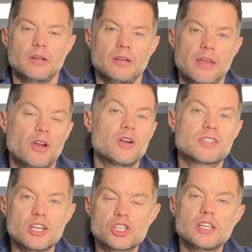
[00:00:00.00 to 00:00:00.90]
And there are
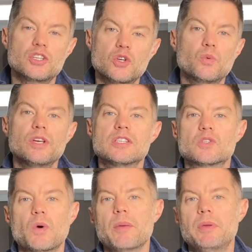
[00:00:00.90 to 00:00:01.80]
essentially two reasons
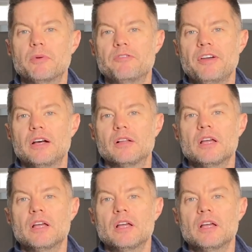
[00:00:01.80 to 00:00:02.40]
why people fail.